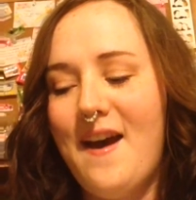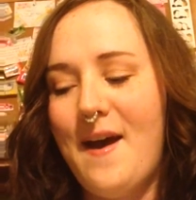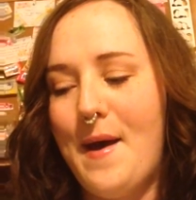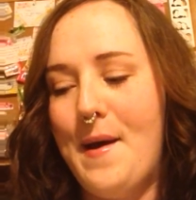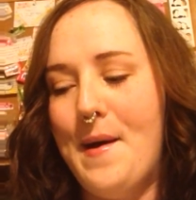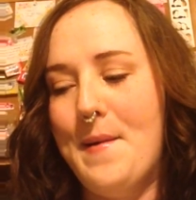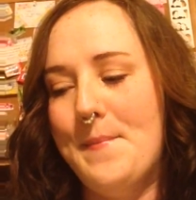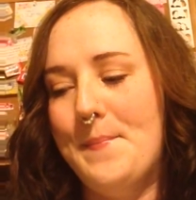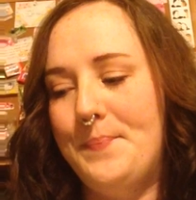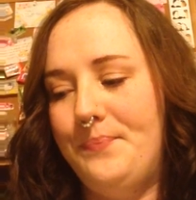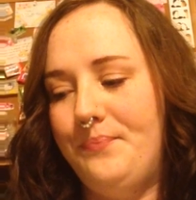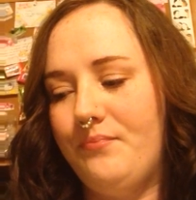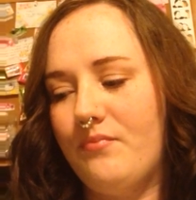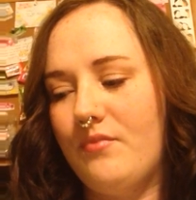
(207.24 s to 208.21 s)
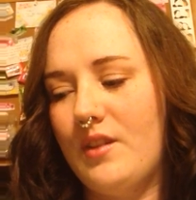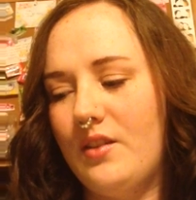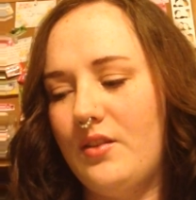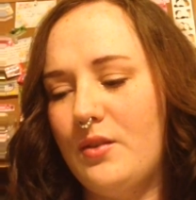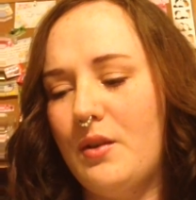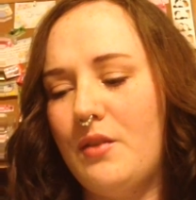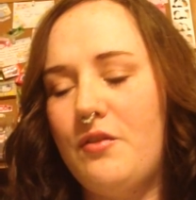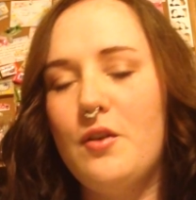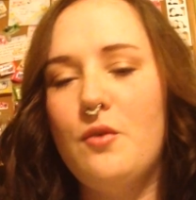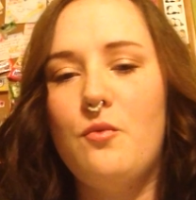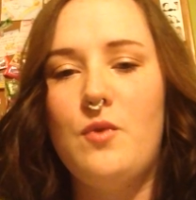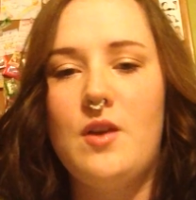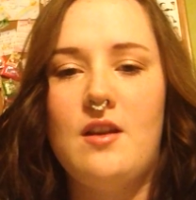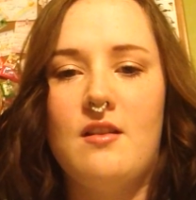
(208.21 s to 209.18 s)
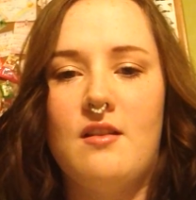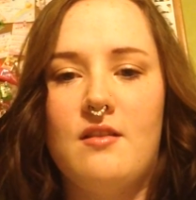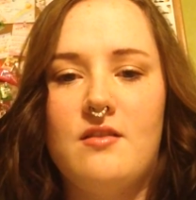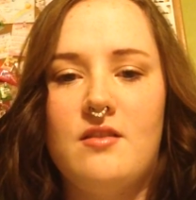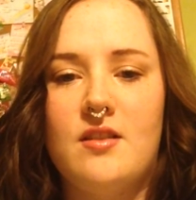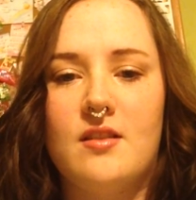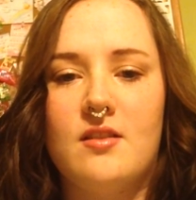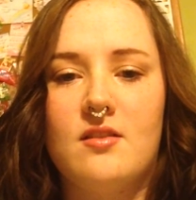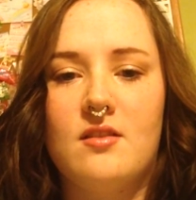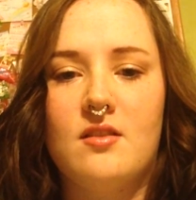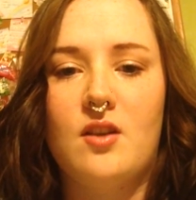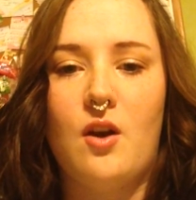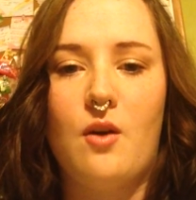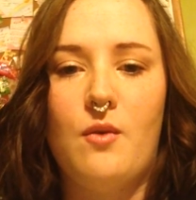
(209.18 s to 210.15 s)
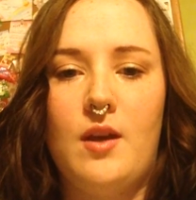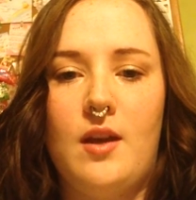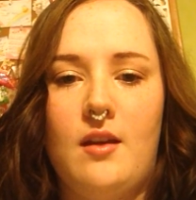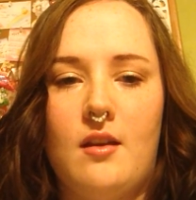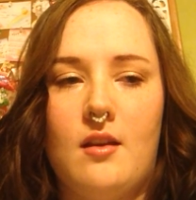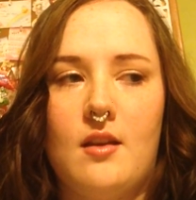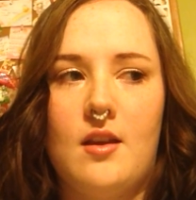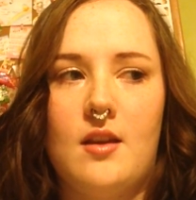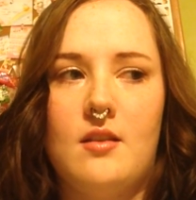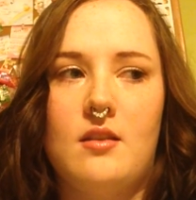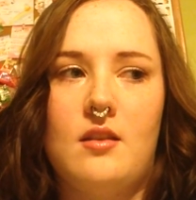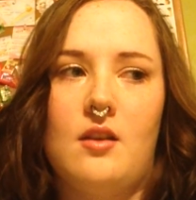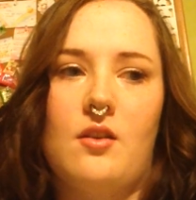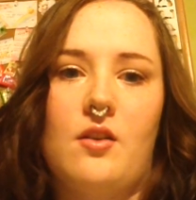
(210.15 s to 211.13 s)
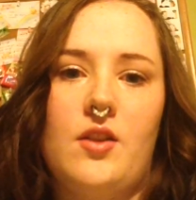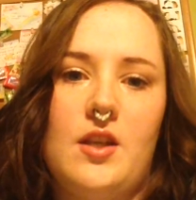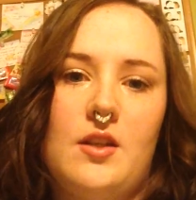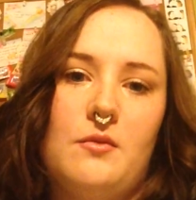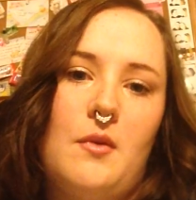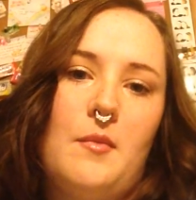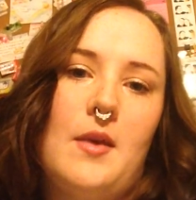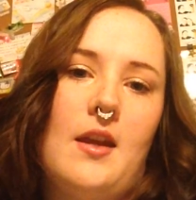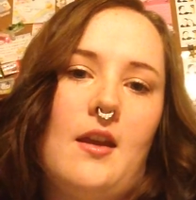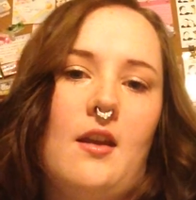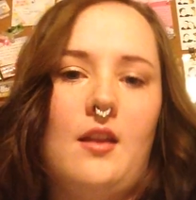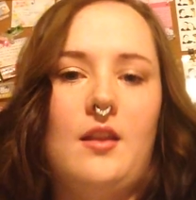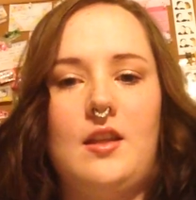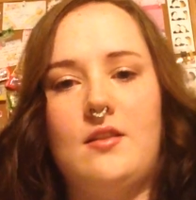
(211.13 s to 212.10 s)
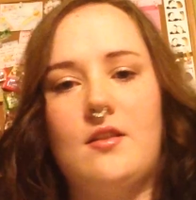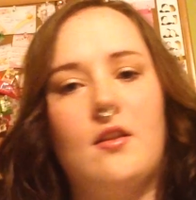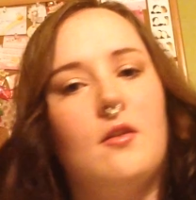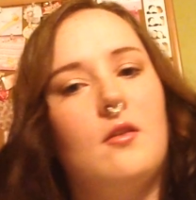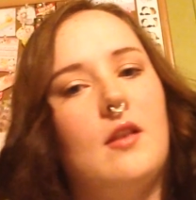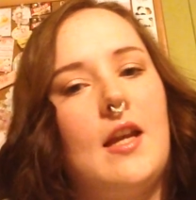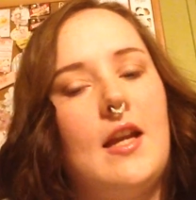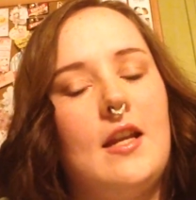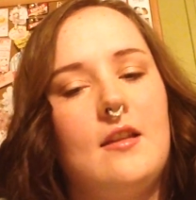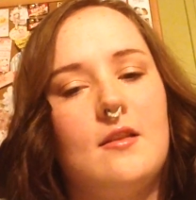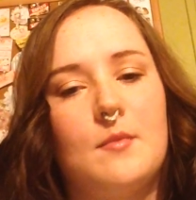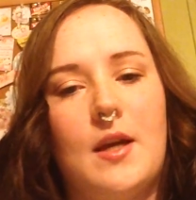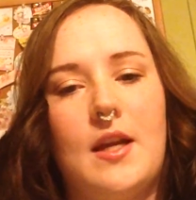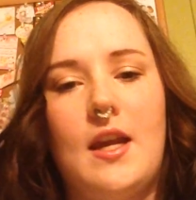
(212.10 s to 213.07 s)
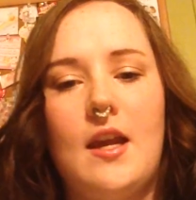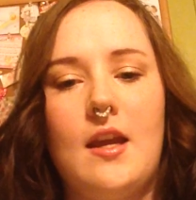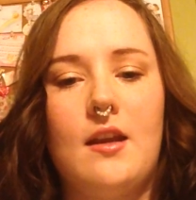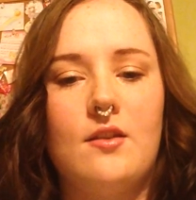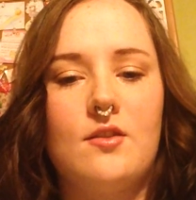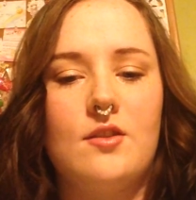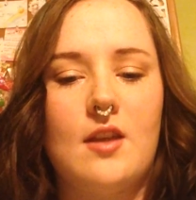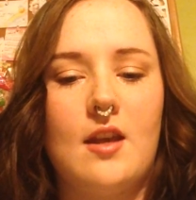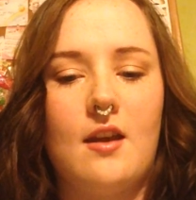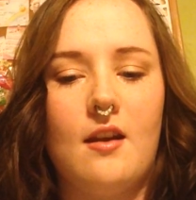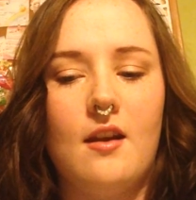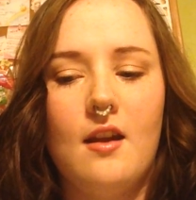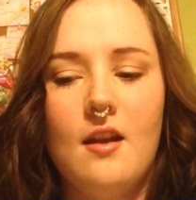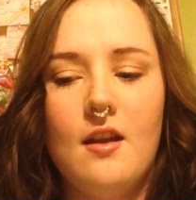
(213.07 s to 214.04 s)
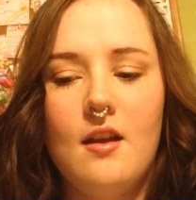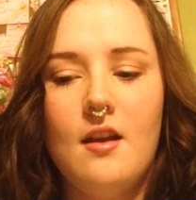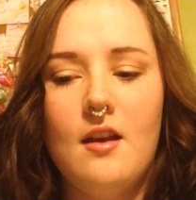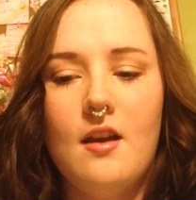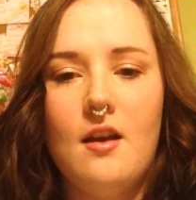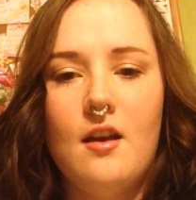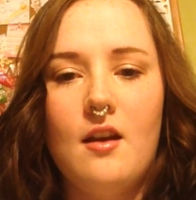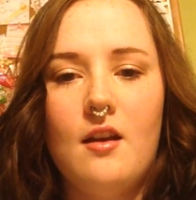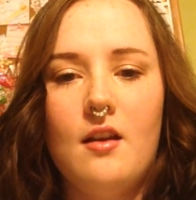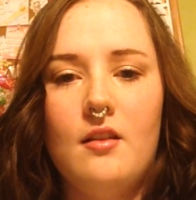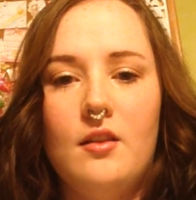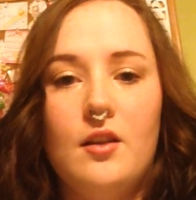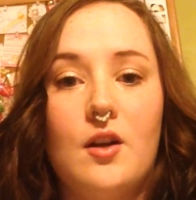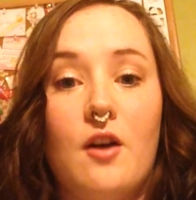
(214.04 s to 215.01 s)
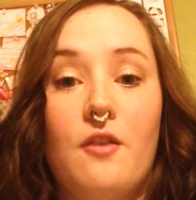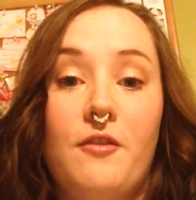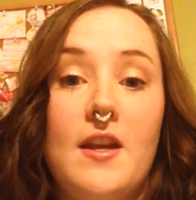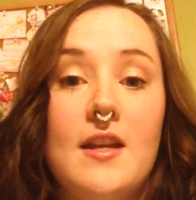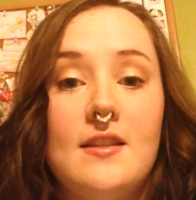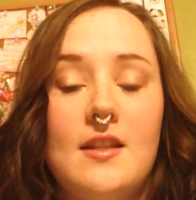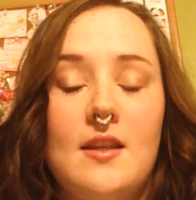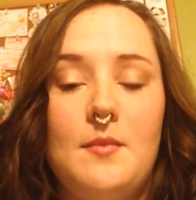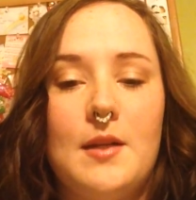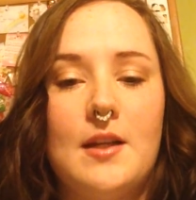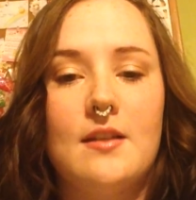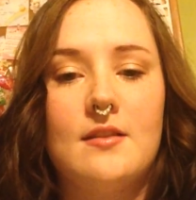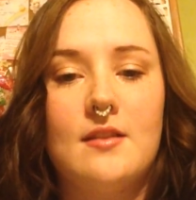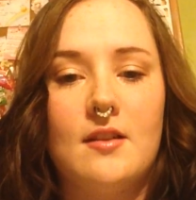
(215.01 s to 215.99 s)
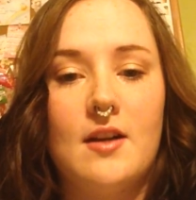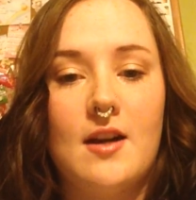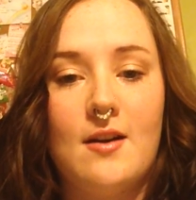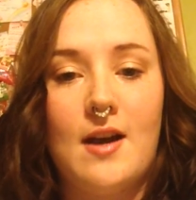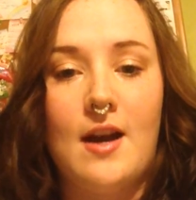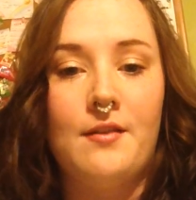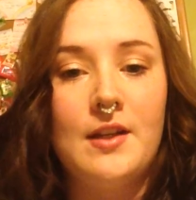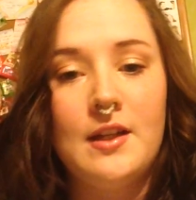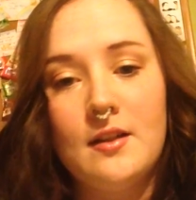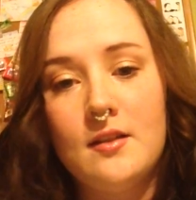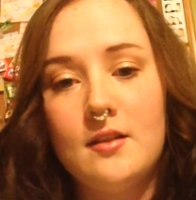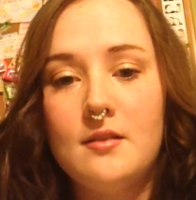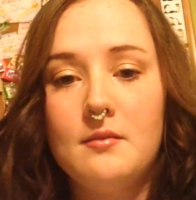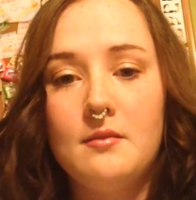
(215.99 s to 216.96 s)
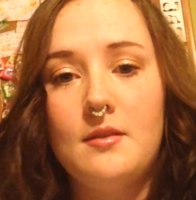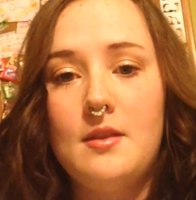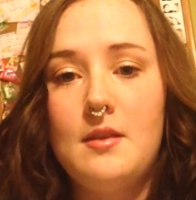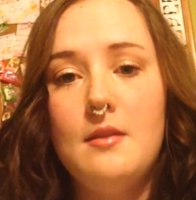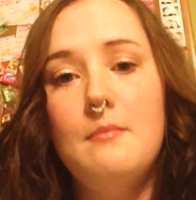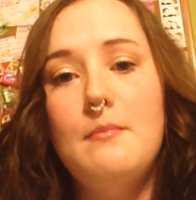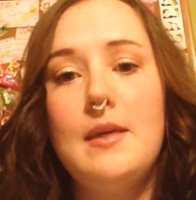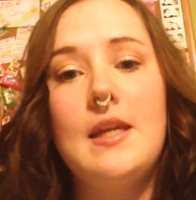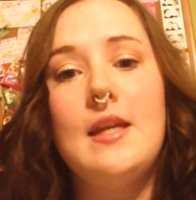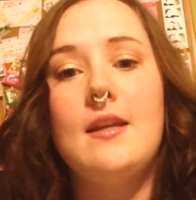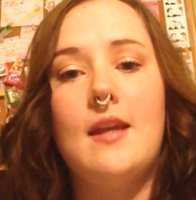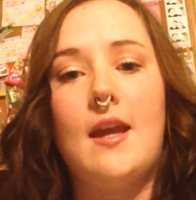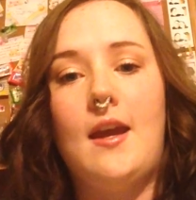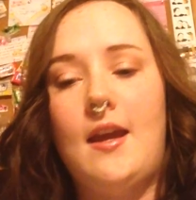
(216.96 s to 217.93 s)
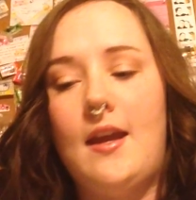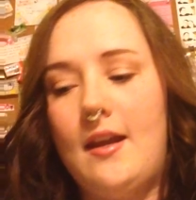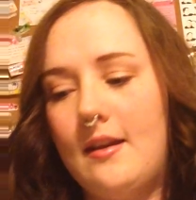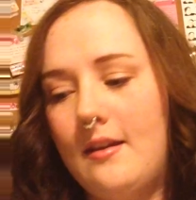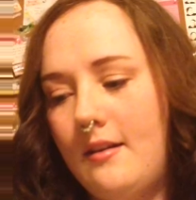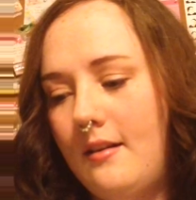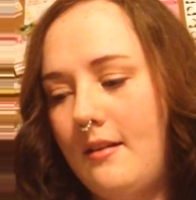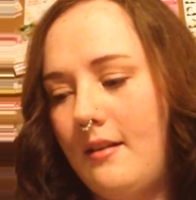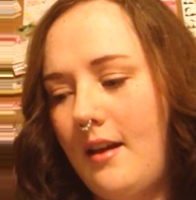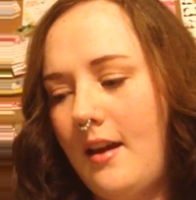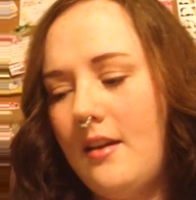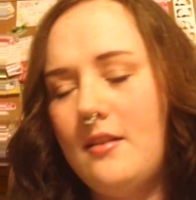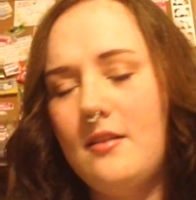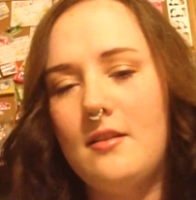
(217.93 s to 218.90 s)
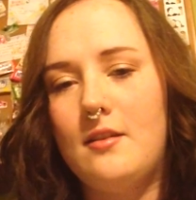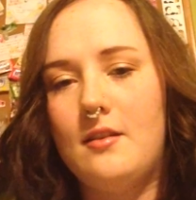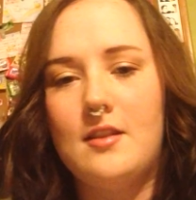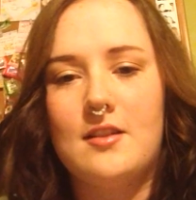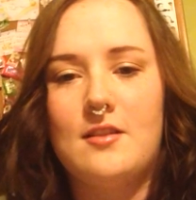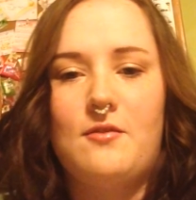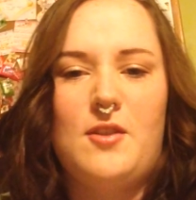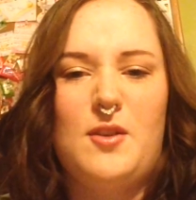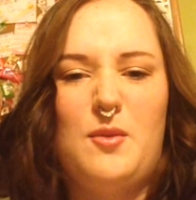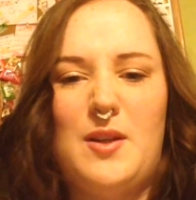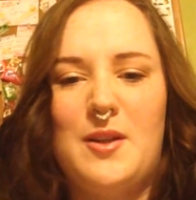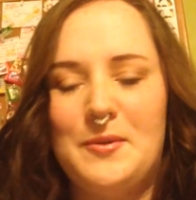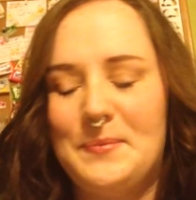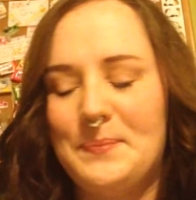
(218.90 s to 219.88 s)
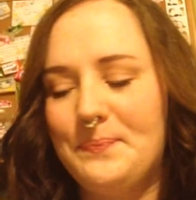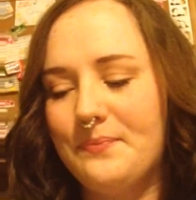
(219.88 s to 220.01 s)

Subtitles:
so I feel weird just going, and like there are these women and these other ladies my age that look all fancy because they're out having a me day, and I just feel weird.